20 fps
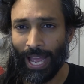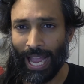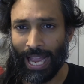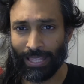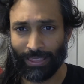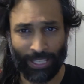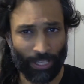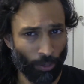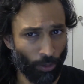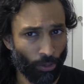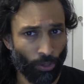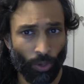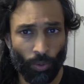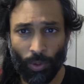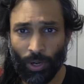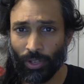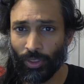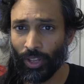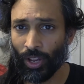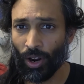and they don't know
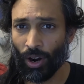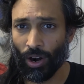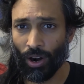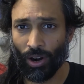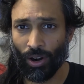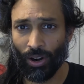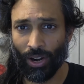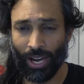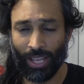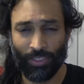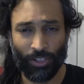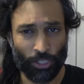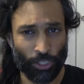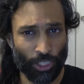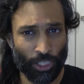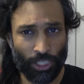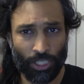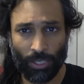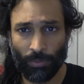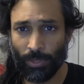where they are, their
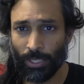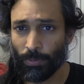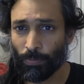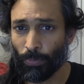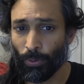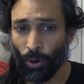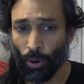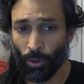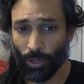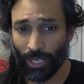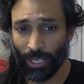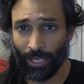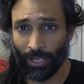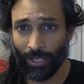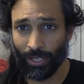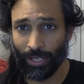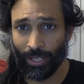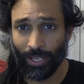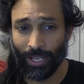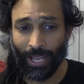system is
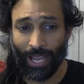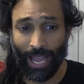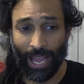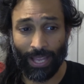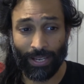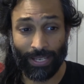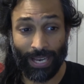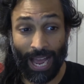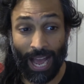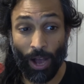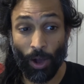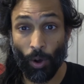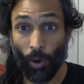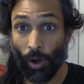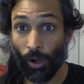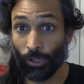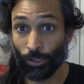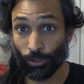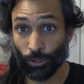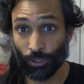broken, and now
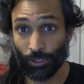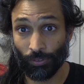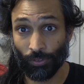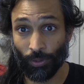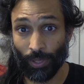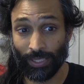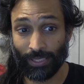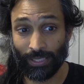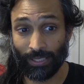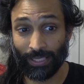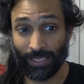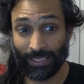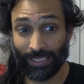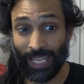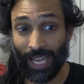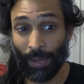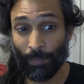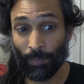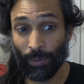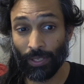all sorts of crazy things
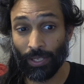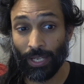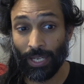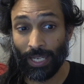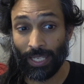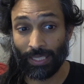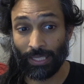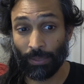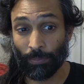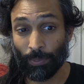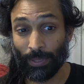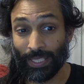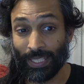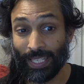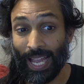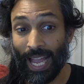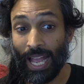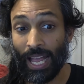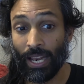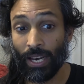happen. They
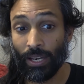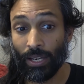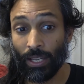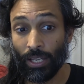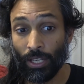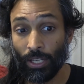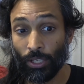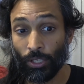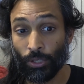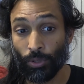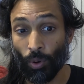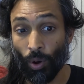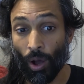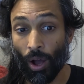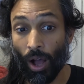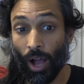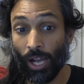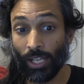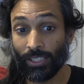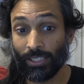begin to
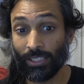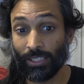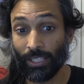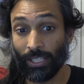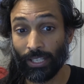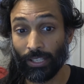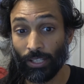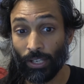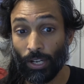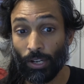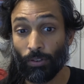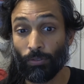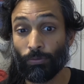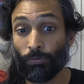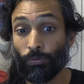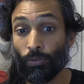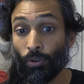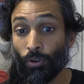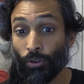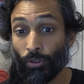oscillate
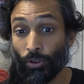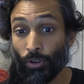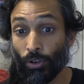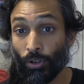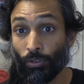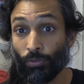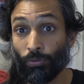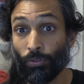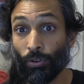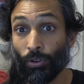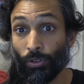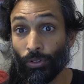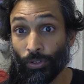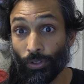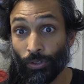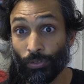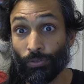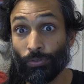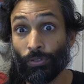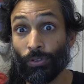further and further
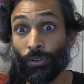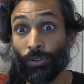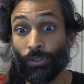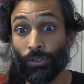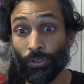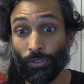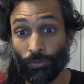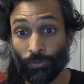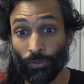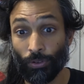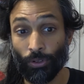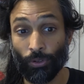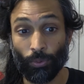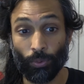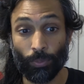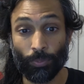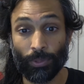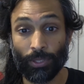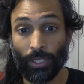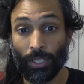and further and further